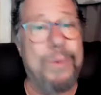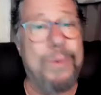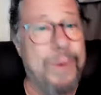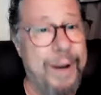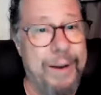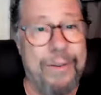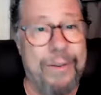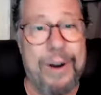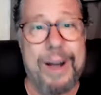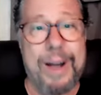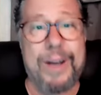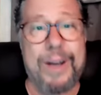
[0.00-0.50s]

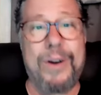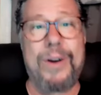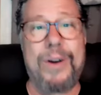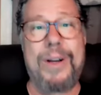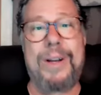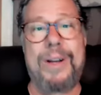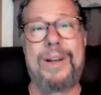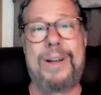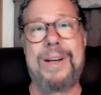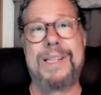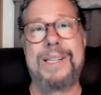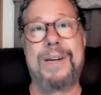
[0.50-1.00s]
whatever I could,
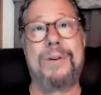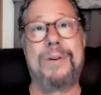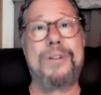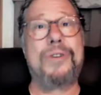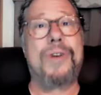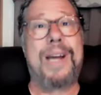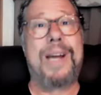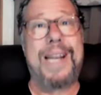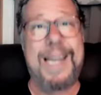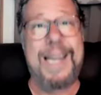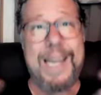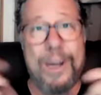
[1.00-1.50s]
because I was
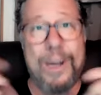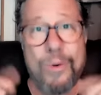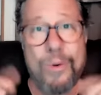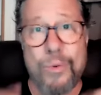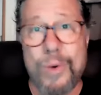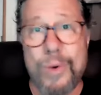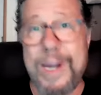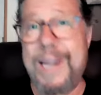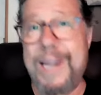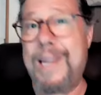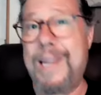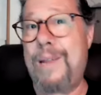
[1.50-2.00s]
trying to get
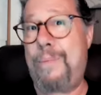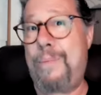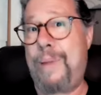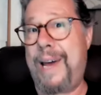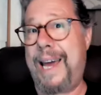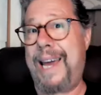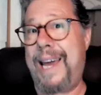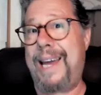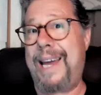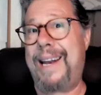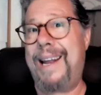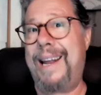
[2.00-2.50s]
rid of the
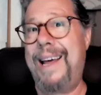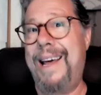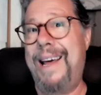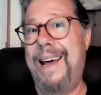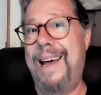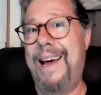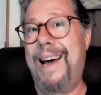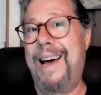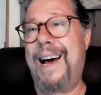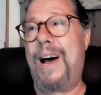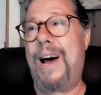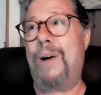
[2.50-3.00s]
pain,
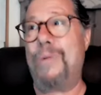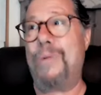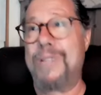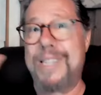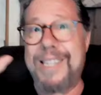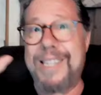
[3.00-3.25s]
I was